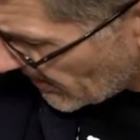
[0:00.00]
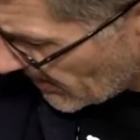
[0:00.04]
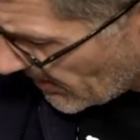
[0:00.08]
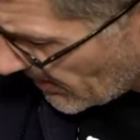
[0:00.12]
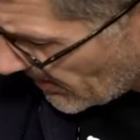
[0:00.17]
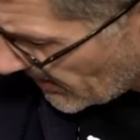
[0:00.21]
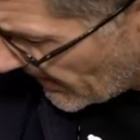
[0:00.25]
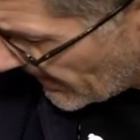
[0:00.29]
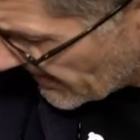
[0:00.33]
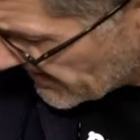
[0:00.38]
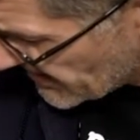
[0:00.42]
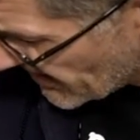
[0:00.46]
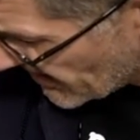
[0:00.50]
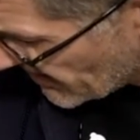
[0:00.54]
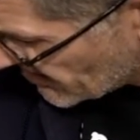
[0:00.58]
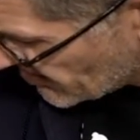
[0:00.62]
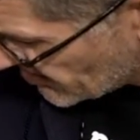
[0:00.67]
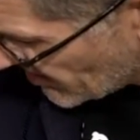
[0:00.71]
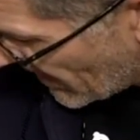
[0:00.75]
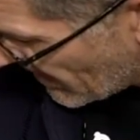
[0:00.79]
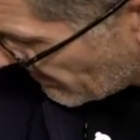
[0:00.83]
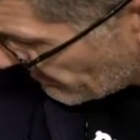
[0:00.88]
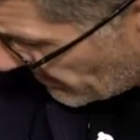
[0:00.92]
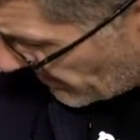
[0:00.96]
elastic
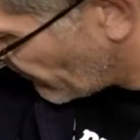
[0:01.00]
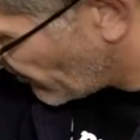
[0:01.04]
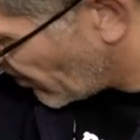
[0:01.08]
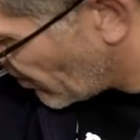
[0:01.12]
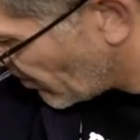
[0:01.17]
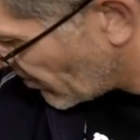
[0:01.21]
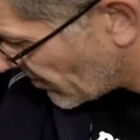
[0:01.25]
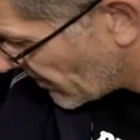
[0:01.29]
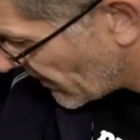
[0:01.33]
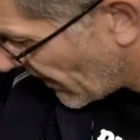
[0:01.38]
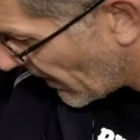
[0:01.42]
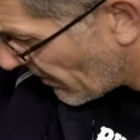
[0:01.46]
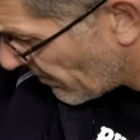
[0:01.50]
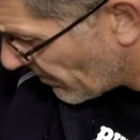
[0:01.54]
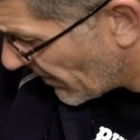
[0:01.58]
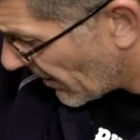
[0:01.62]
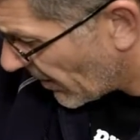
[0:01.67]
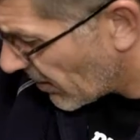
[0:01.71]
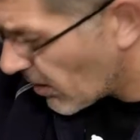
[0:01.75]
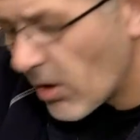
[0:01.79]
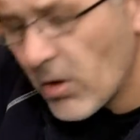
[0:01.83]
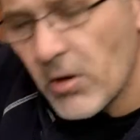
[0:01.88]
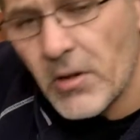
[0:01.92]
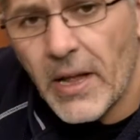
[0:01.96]
strap for you keeping the
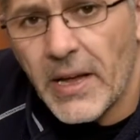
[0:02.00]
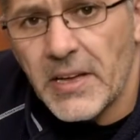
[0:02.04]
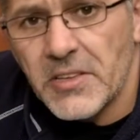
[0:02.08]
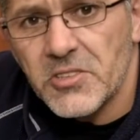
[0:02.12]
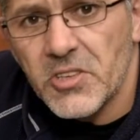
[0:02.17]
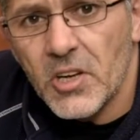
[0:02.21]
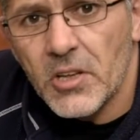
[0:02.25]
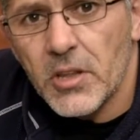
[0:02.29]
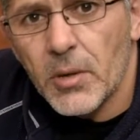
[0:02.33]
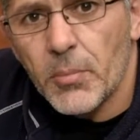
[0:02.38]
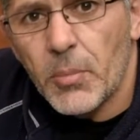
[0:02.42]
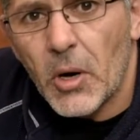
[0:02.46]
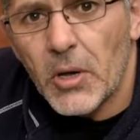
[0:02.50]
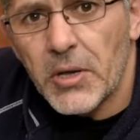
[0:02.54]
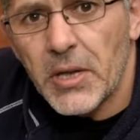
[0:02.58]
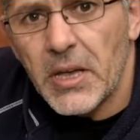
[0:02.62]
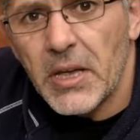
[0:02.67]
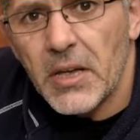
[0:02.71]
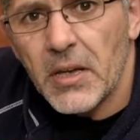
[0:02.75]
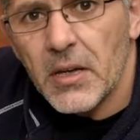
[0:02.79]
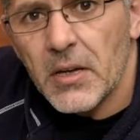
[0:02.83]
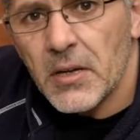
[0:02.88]
long lens on the body.